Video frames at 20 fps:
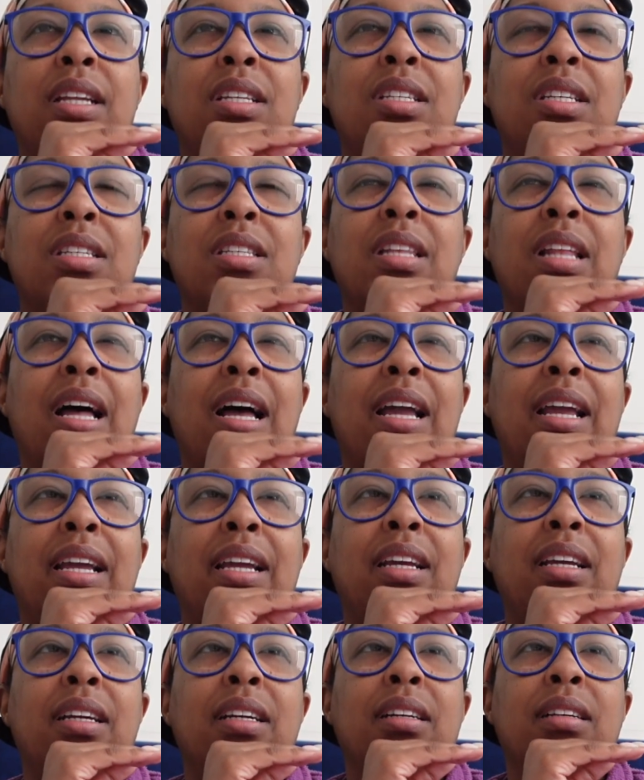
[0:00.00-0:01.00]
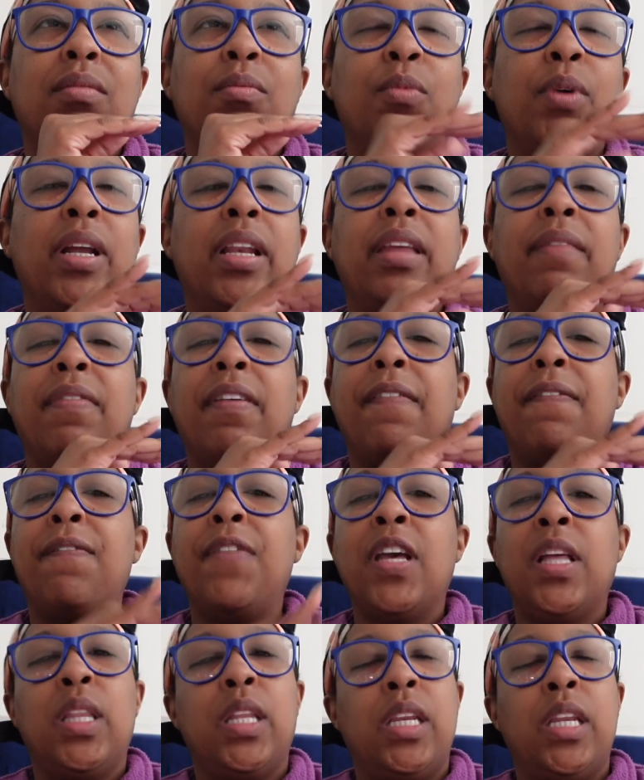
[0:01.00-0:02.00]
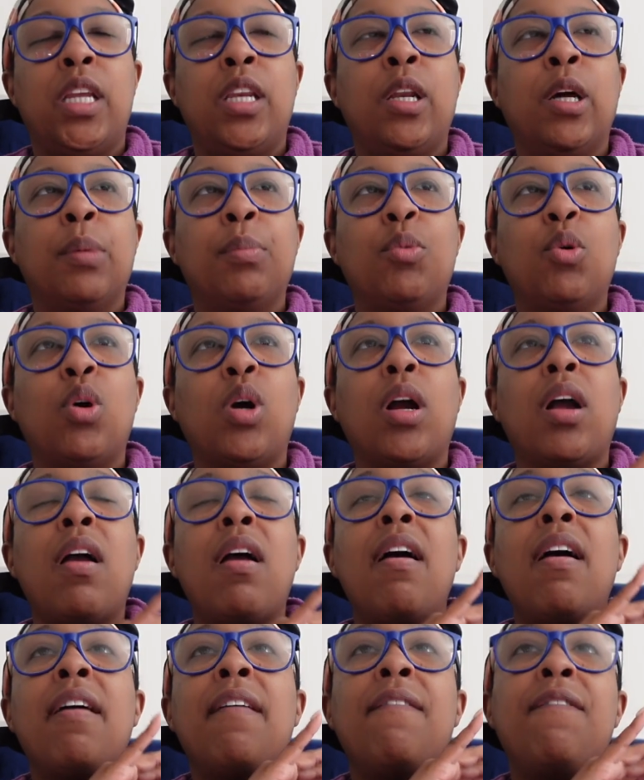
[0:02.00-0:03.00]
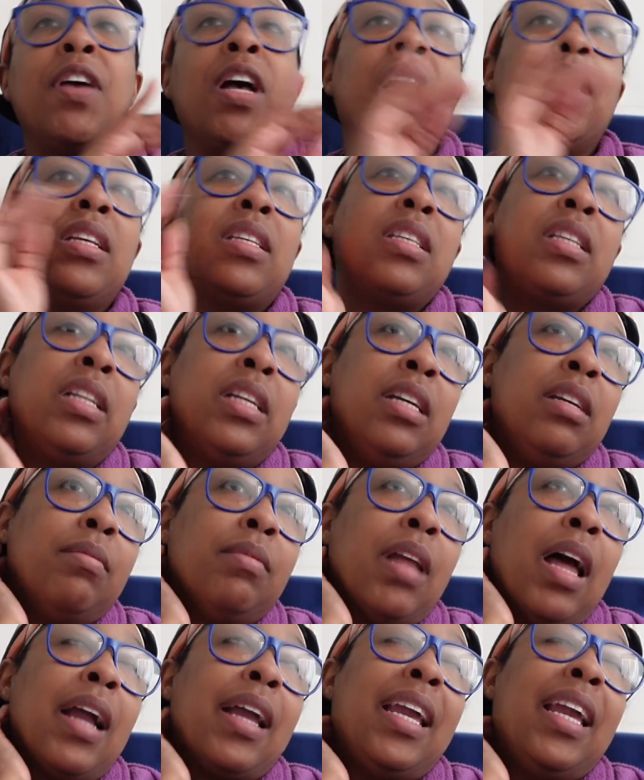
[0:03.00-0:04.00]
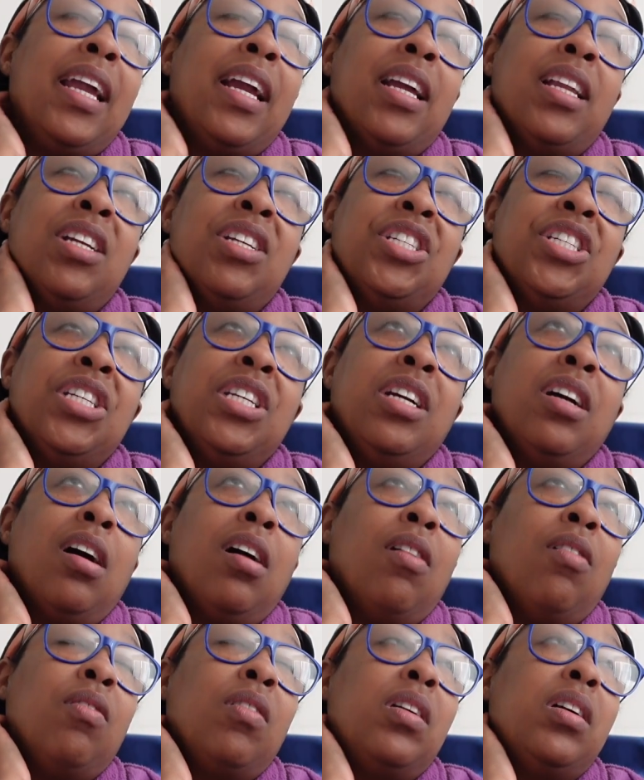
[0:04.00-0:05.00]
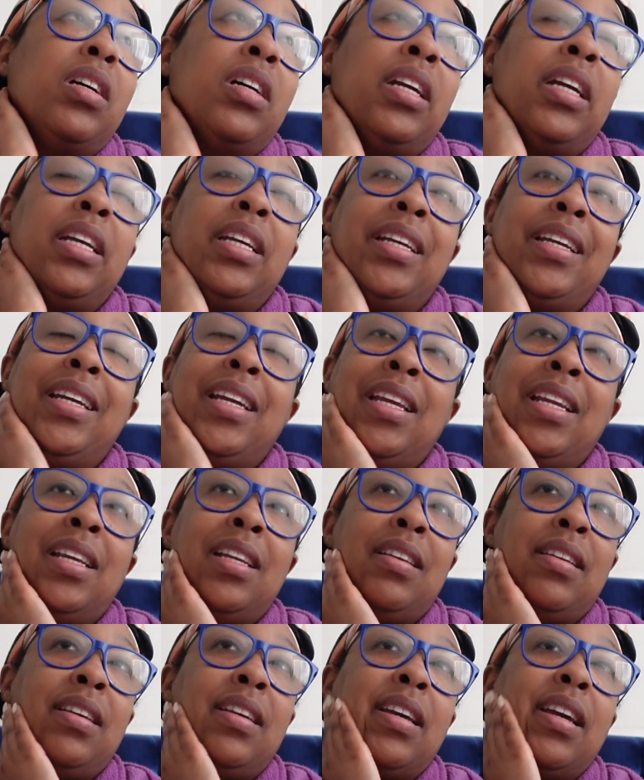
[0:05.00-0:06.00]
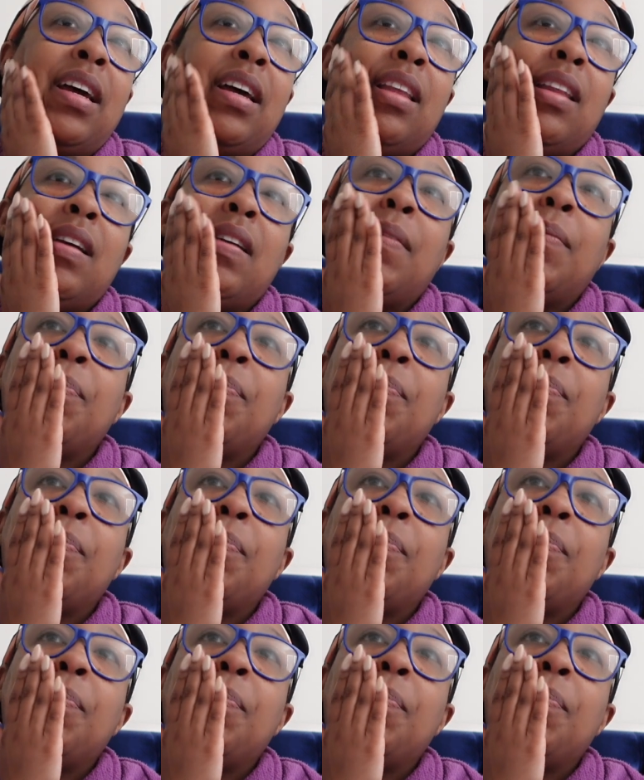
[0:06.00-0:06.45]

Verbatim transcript: Just like, wasn't even feeling it no more. Fell asleep, like energy gone, couldn't get it together.